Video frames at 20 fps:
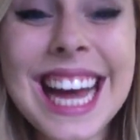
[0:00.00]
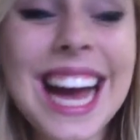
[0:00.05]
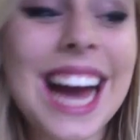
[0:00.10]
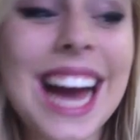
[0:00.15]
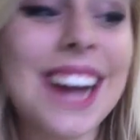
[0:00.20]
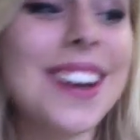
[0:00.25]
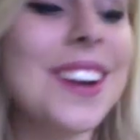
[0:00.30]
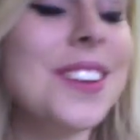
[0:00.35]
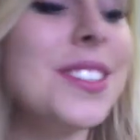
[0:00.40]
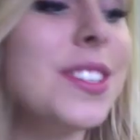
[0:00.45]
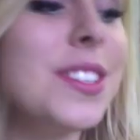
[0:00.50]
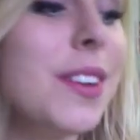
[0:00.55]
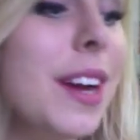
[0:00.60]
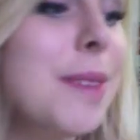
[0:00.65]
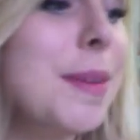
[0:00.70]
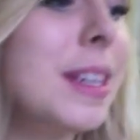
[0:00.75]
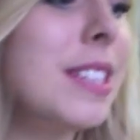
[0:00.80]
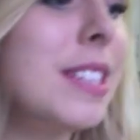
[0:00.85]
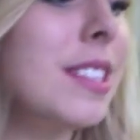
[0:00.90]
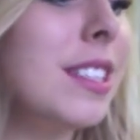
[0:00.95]
I don't know. So I
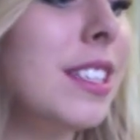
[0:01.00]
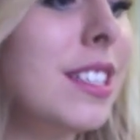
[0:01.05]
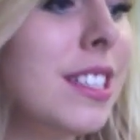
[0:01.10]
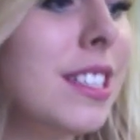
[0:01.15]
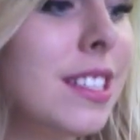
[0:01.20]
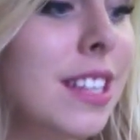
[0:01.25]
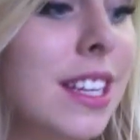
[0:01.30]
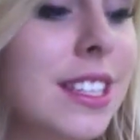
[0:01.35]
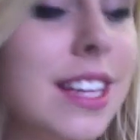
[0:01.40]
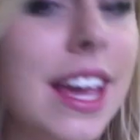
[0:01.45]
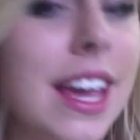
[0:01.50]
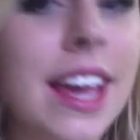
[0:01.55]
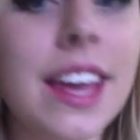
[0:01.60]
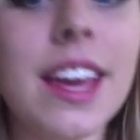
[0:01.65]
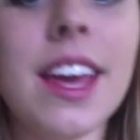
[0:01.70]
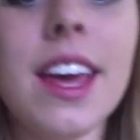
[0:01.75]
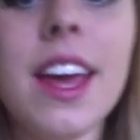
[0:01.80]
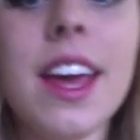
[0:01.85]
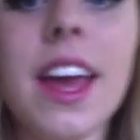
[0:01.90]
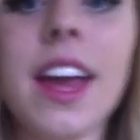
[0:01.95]
basically just like take
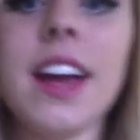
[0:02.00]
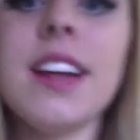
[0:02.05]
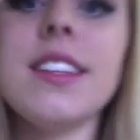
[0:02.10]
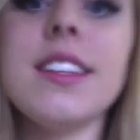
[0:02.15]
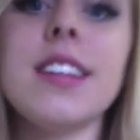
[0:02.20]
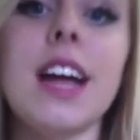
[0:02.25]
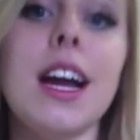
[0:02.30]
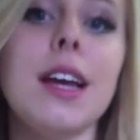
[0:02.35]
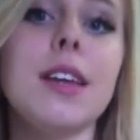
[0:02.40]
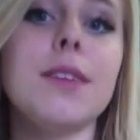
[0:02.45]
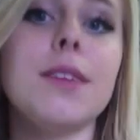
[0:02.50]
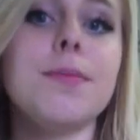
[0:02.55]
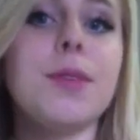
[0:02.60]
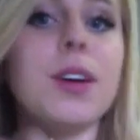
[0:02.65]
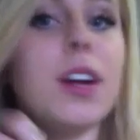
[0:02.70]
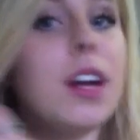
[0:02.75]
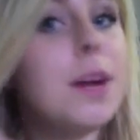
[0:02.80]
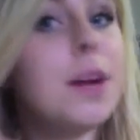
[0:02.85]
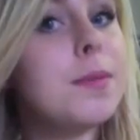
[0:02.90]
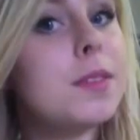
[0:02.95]
it and I put
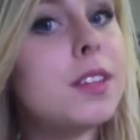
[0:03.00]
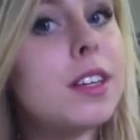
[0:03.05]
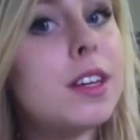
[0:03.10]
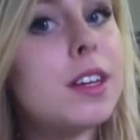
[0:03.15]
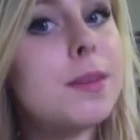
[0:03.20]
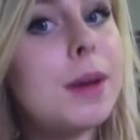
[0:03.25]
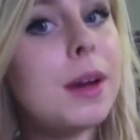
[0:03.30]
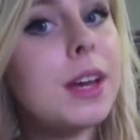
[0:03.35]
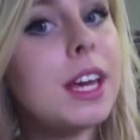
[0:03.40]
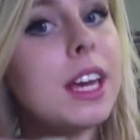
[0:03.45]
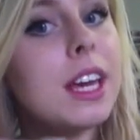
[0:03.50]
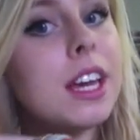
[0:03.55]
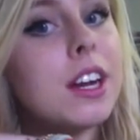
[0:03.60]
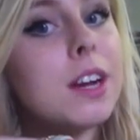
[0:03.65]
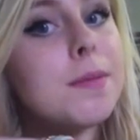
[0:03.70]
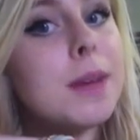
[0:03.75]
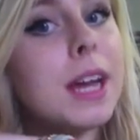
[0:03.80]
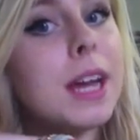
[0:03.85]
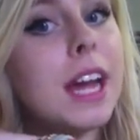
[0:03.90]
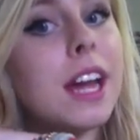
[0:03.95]
it up to about here
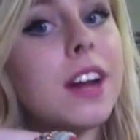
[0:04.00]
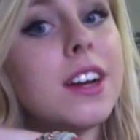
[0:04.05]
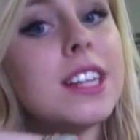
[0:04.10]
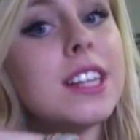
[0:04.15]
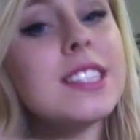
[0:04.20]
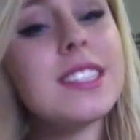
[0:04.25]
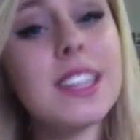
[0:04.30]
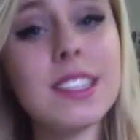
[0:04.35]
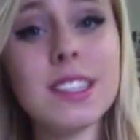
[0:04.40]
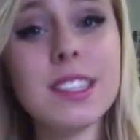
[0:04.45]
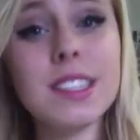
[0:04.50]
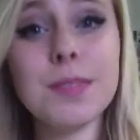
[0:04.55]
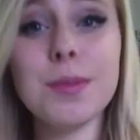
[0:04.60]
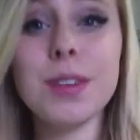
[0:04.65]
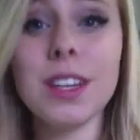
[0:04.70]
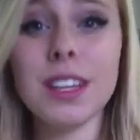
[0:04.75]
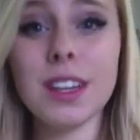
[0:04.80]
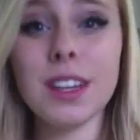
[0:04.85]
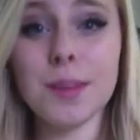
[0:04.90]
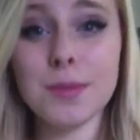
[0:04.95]
in my hair. It says to put
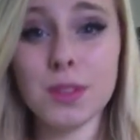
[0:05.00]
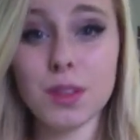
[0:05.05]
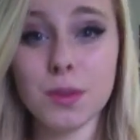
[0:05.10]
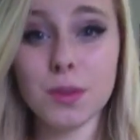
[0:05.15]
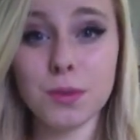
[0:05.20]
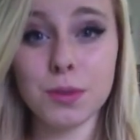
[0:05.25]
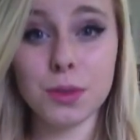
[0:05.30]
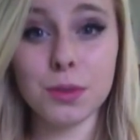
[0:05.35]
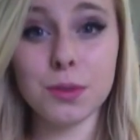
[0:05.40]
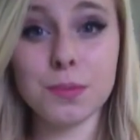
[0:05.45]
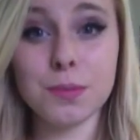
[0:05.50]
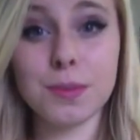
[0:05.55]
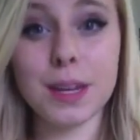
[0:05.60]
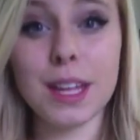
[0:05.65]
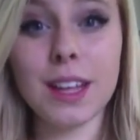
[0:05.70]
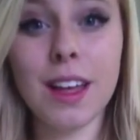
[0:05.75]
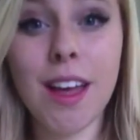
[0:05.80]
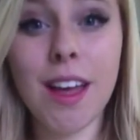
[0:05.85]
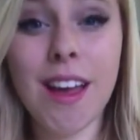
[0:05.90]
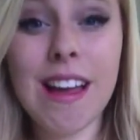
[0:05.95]
it up to the root,
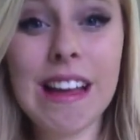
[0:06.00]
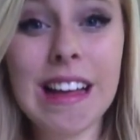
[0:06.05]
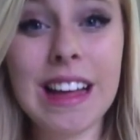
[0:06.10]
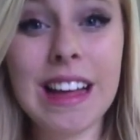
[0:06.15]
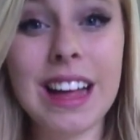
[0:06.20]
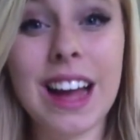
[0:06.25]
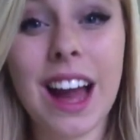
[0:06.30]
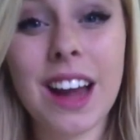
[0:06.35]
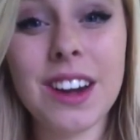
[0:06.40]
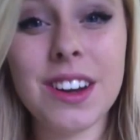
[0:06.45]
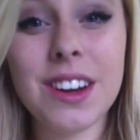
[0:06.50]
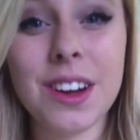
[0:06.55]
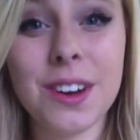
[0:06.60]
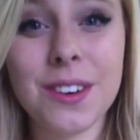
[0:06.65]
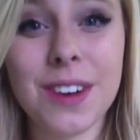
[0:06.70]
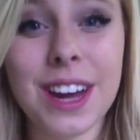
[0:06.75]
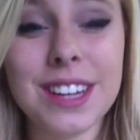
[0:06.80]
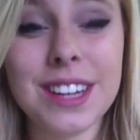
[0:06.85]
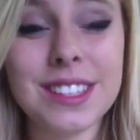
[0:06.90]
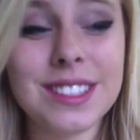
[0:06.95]
but I don't
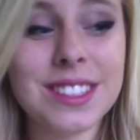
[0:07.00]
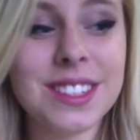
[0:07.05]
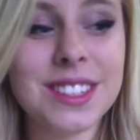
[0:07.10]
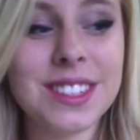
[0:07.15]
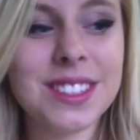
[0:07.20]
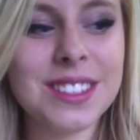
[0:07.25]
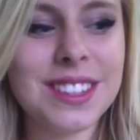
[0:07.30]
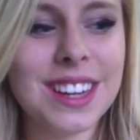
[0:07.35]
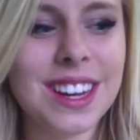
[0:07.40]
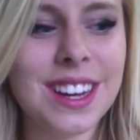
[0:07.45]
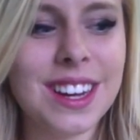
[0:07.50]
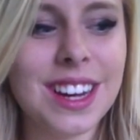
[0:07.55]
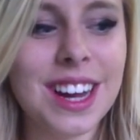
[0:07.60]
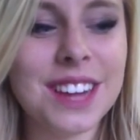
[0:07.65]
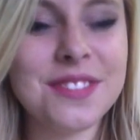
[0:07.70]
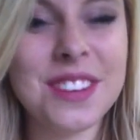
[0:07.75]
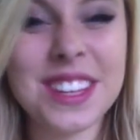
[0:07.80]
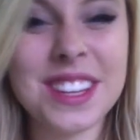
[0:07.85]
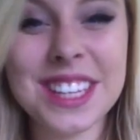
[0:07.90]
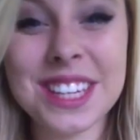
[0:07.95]
know. I just didn't,
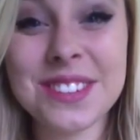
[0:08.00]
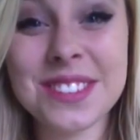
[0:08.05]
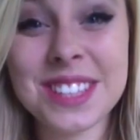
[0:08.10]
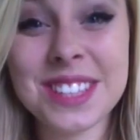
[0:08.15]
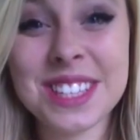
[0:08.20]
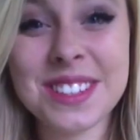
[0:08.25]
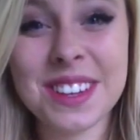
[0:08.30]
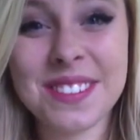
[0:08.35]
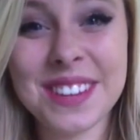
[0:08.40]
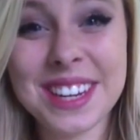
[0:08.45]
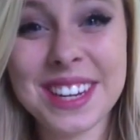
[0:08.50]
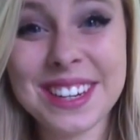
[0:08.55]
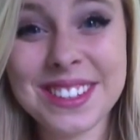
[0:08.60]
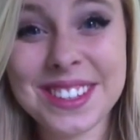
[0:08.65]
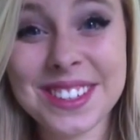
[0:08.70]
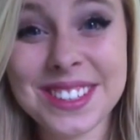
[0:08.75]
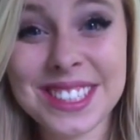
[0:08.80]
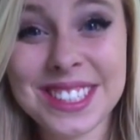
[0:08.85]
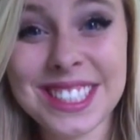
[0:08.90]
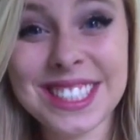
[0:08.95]
I felt like it was going to make my hair
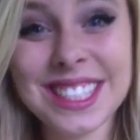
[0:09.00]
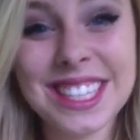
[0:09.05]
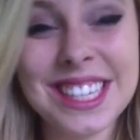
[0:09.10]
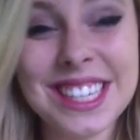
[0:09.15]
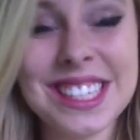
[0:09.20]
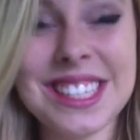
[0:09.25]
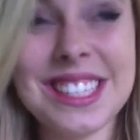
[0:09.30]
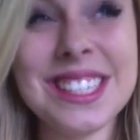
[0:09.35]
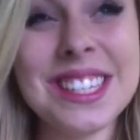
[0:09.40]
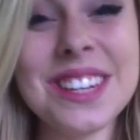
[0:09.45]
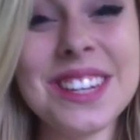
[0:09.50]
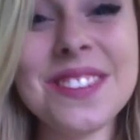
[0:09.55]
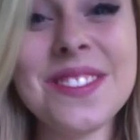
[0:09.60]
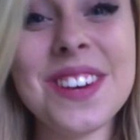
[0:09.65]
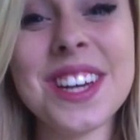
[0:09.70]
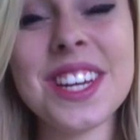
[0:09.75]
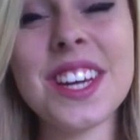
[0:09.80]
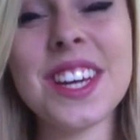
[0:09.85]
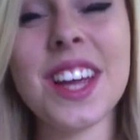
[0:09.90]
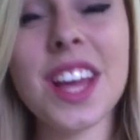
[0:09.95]
look greasy, and I just didn't
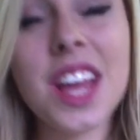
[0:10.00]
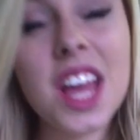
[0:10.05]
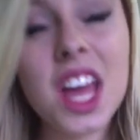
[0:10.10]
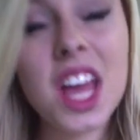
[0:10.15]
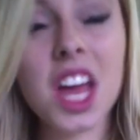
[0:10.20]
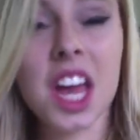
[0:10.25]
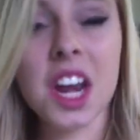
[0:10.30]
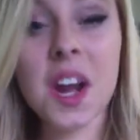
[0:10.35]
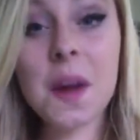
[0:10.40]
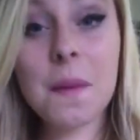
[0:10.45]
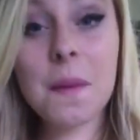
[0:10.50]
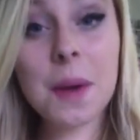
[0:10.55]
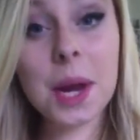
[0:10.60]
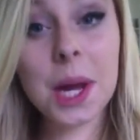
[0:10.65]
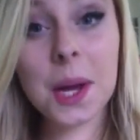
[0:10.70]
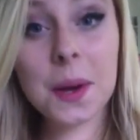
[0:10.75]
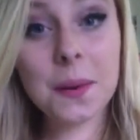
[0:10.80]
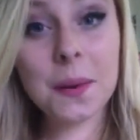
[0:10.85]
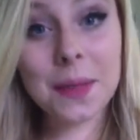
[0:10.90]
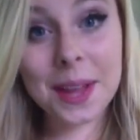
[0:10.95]
want to
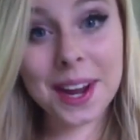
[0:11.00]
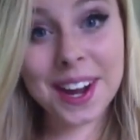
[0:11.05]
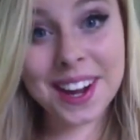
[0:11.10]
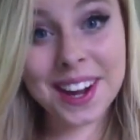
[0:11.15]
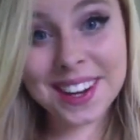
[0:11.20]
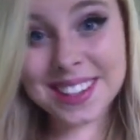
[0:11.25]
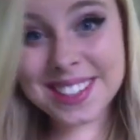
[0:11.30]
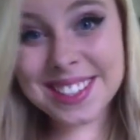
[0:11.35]
go there.